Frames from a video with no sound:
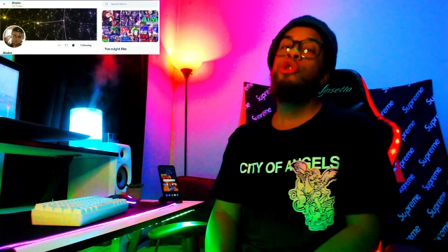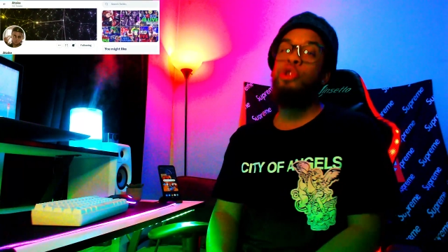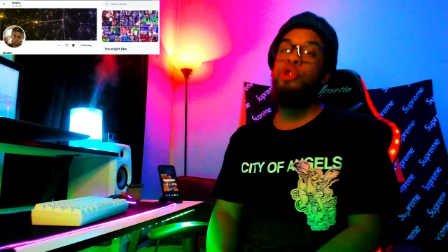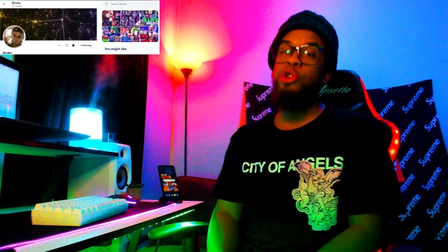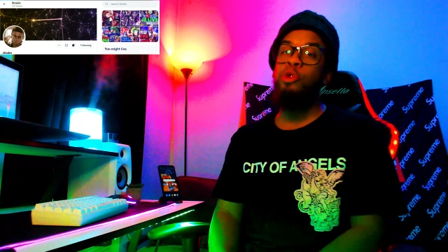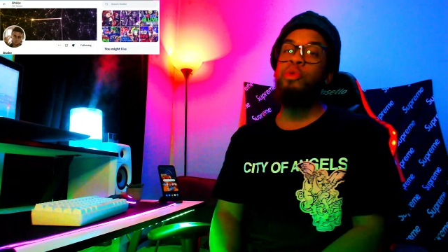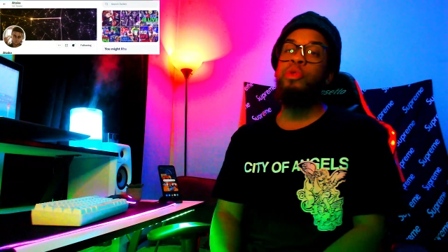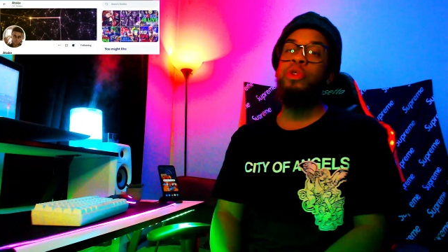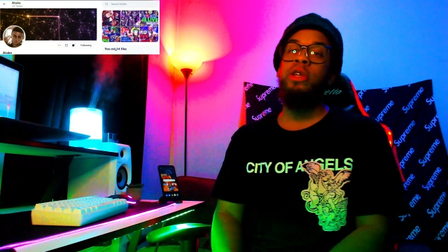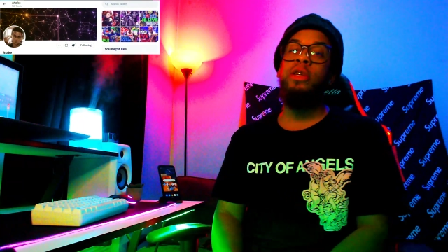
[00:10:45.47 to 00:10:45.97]

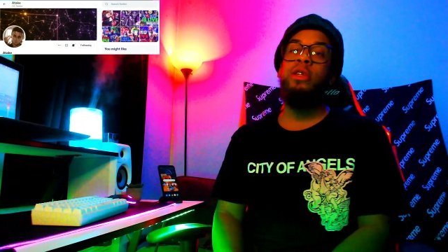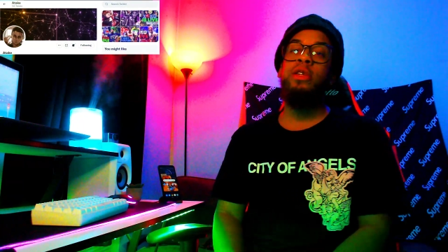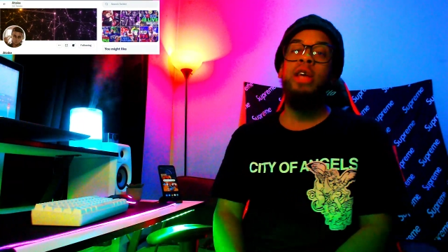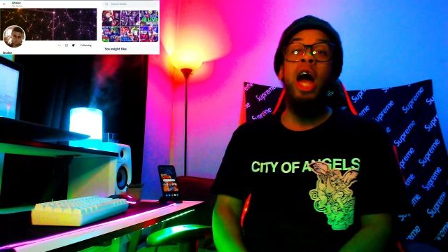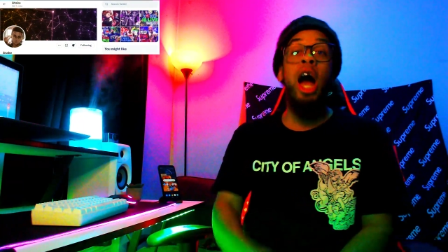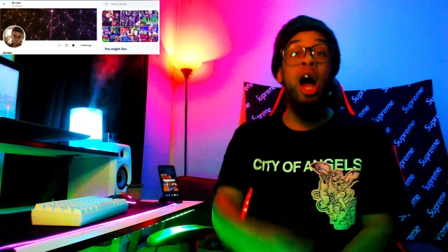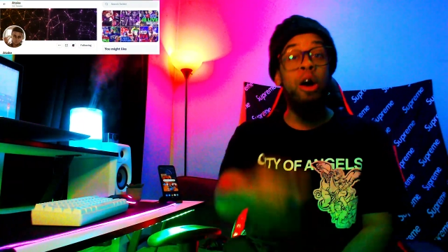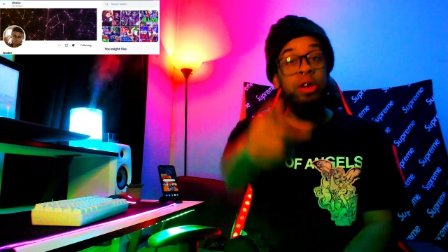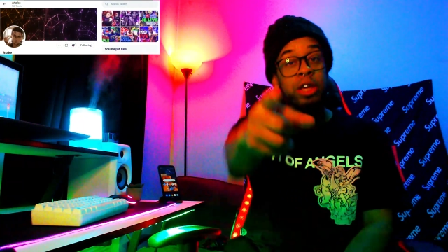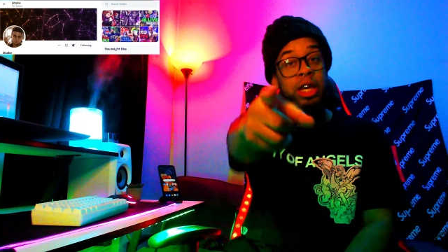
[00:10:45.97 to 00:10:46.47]
Deuces.
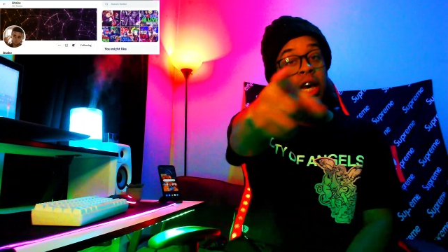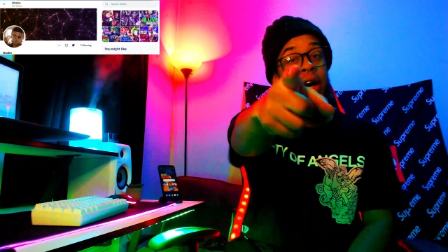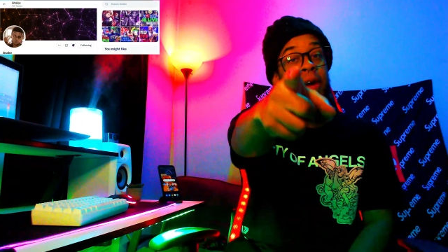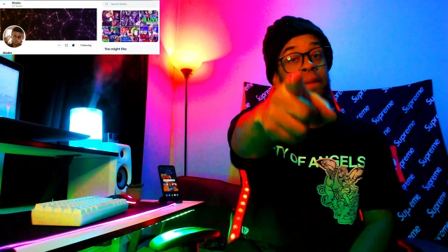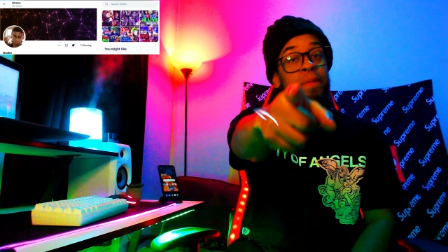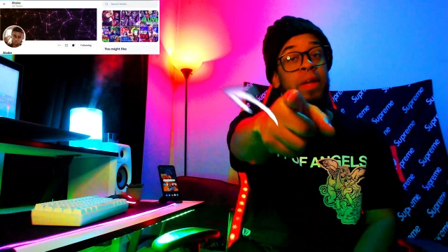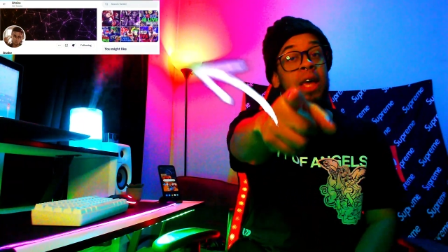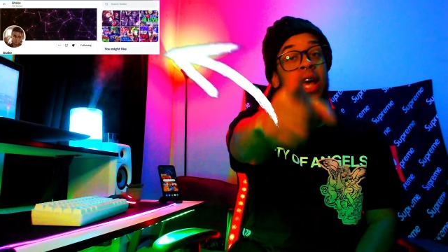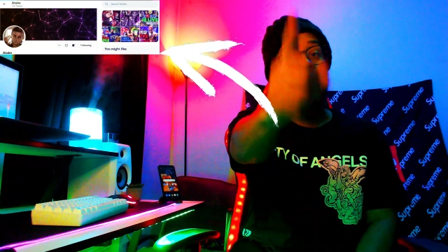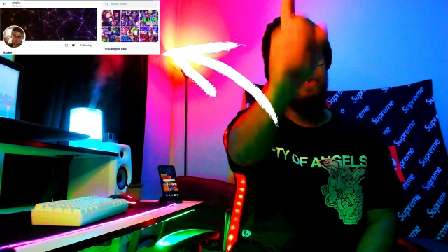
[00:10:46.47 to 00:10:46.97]
Oh yeah,
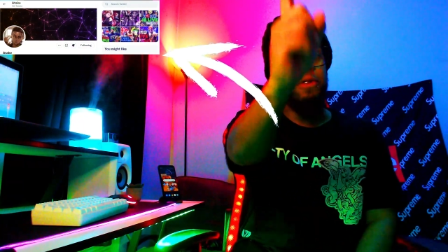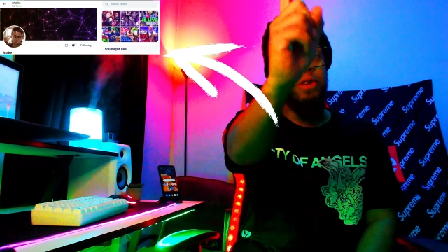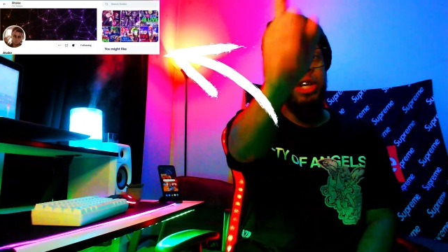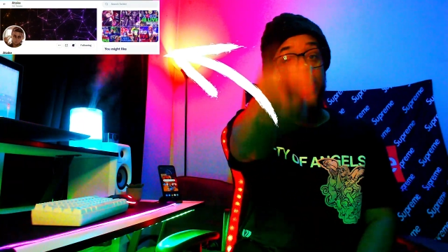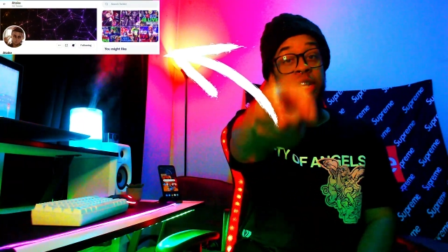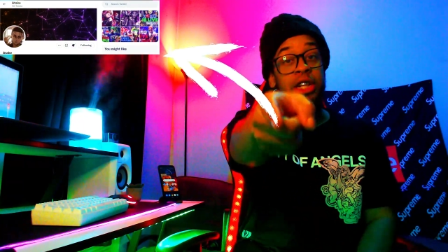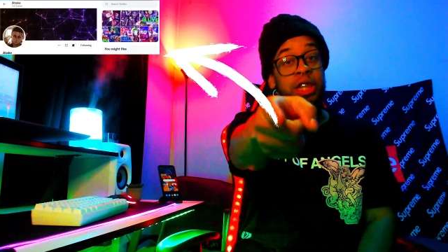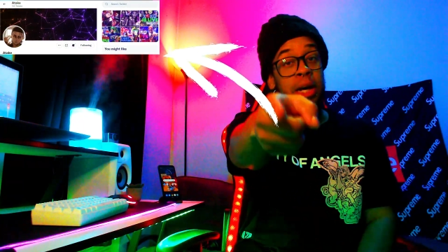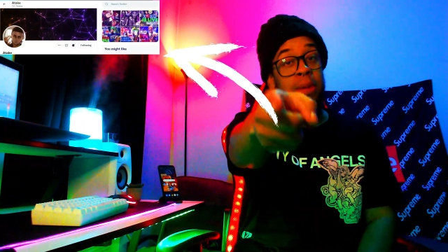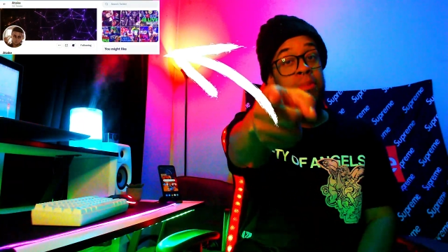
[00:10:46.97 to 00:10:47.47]
if you need
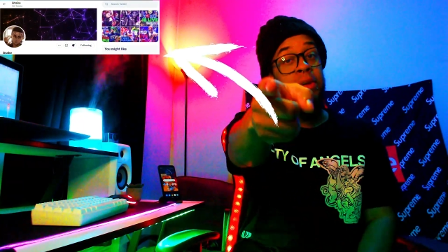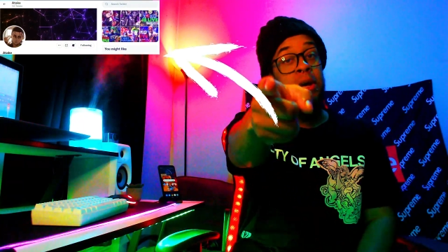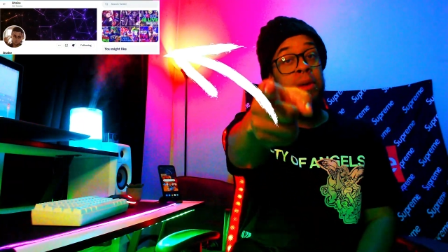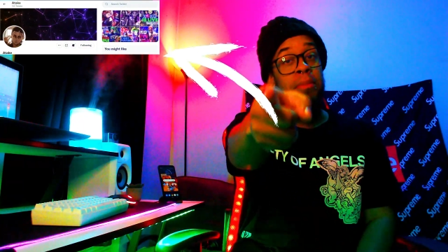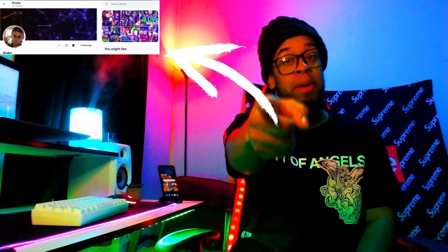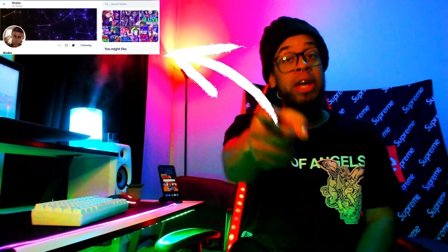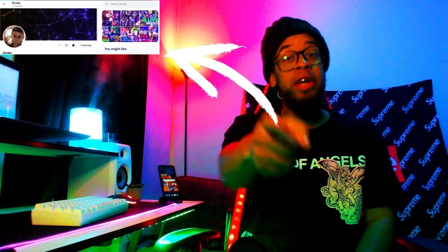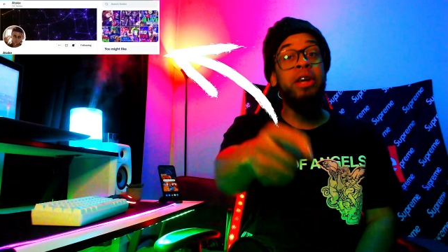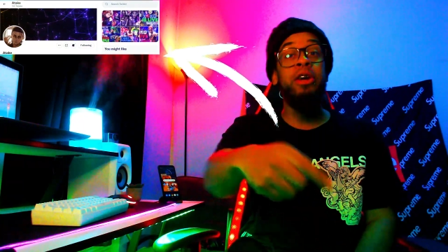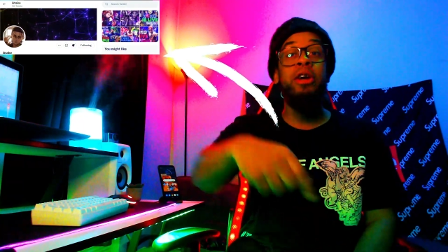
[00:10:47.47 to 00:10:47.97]
a thumbnail
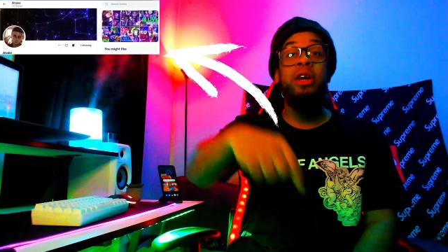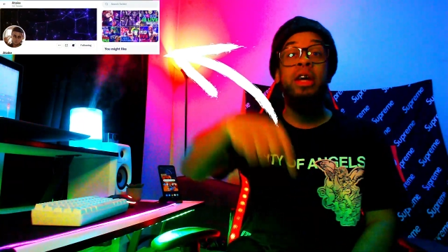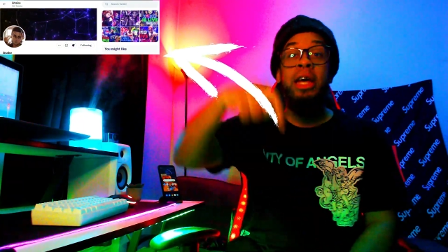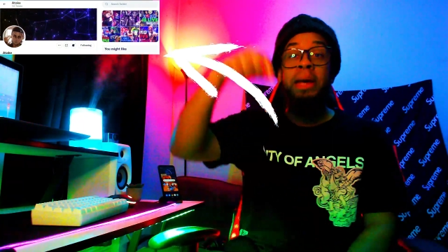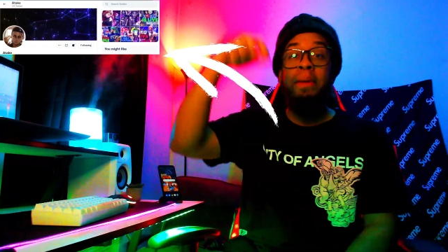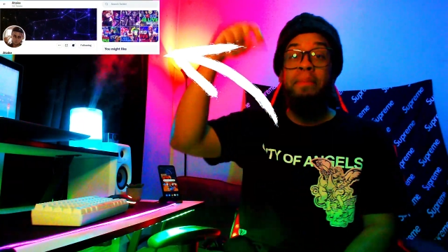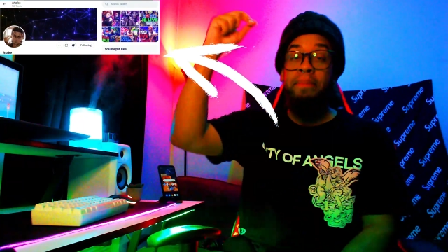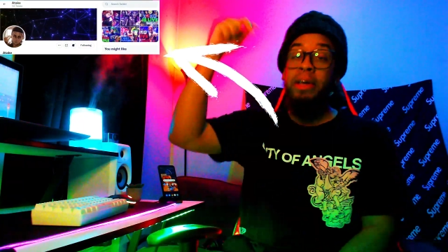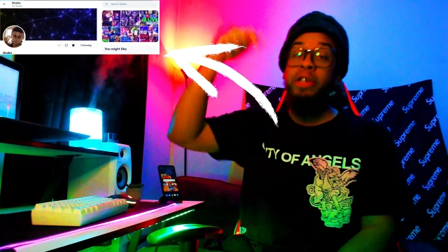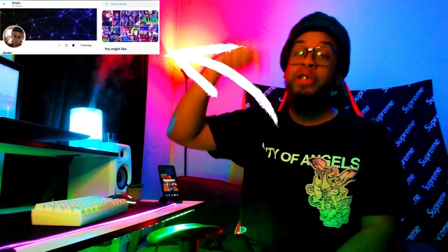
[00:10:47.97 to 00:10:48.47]
maker,
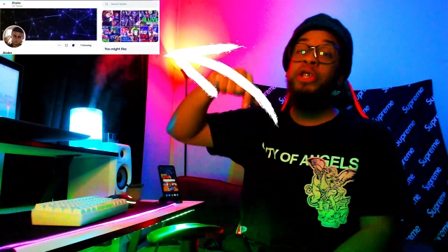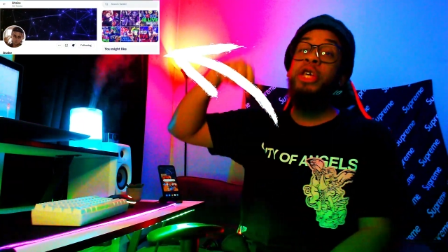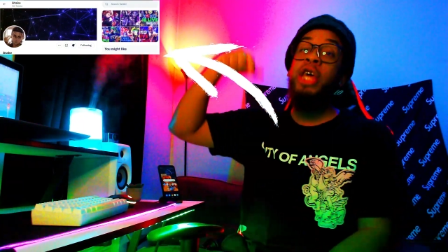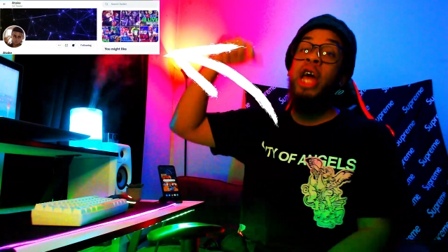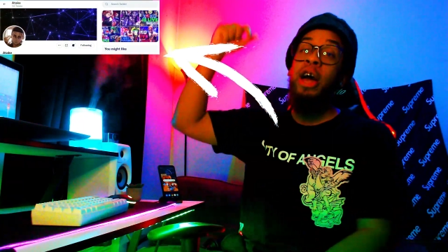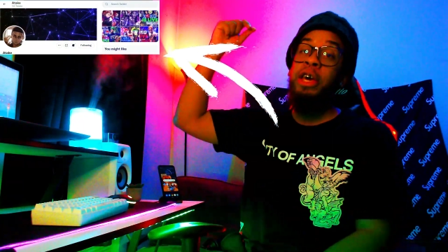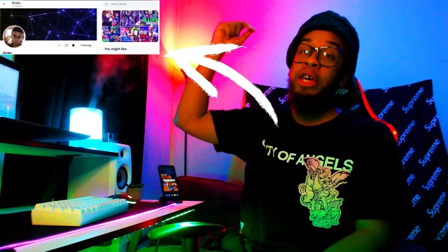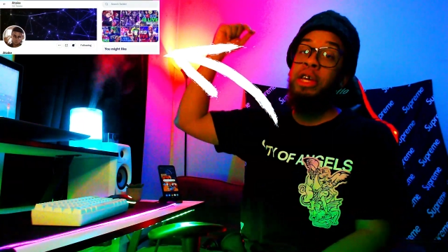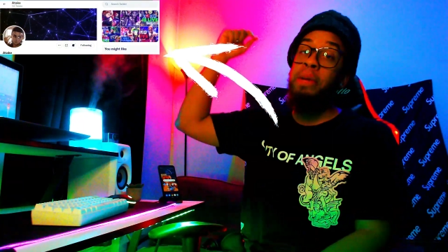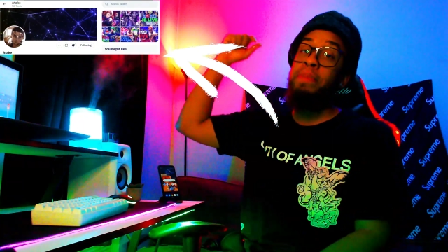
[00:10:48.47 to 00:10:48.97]
make sure
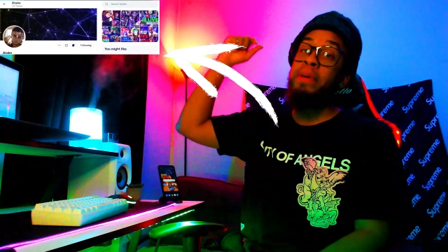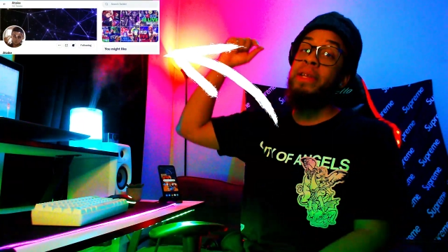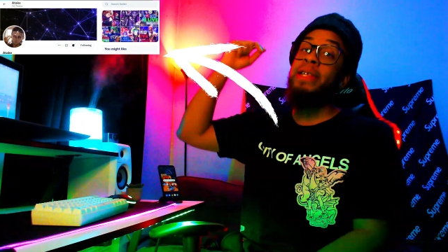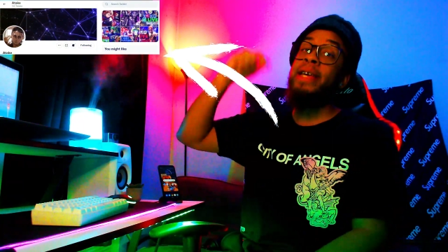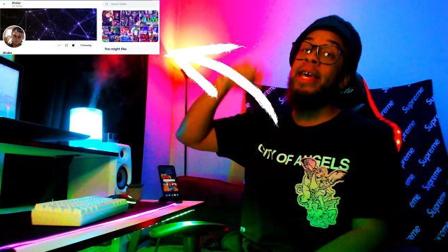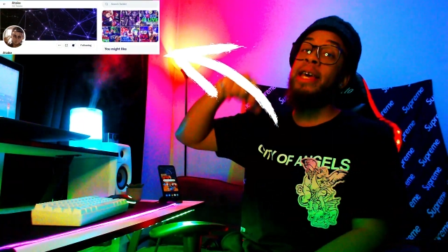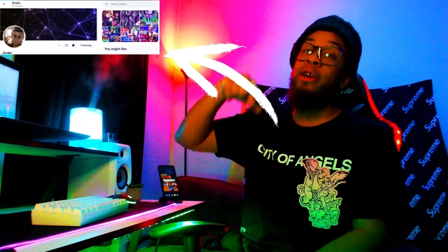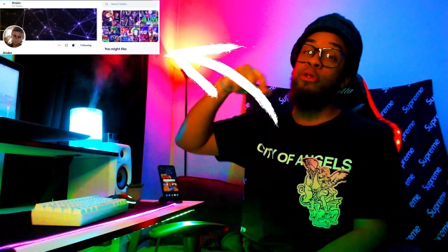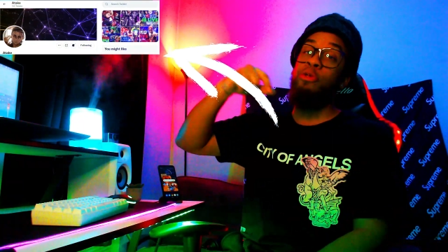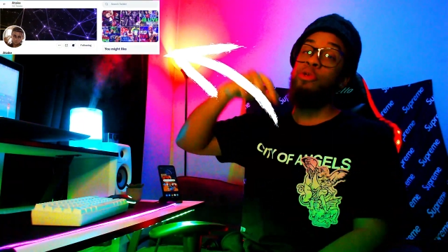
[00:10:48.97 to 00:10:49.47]
y'all hit up a
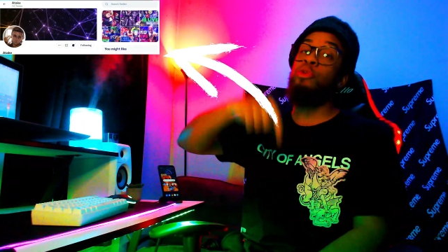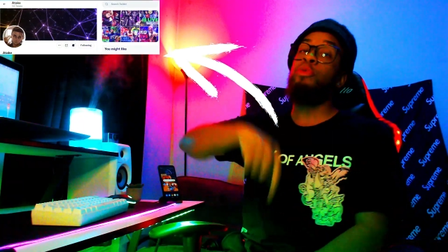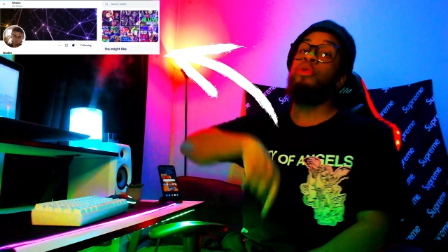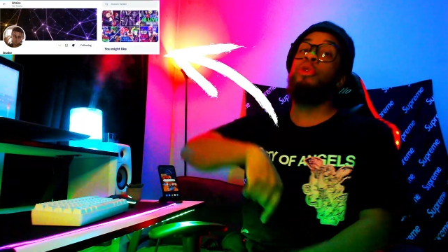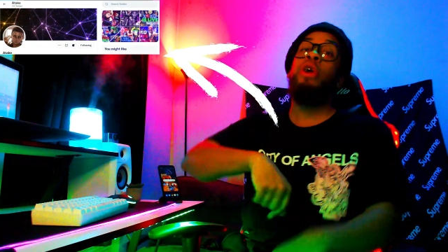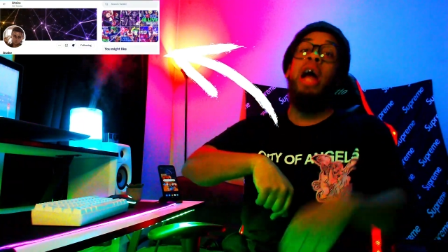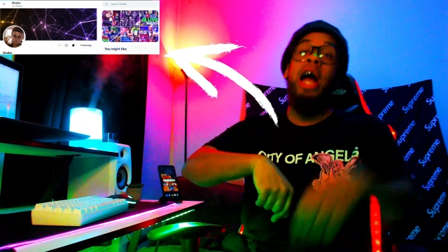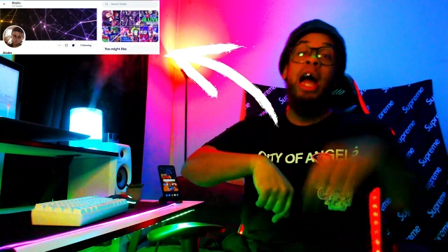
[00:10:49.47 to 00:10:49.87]
take on Twitter.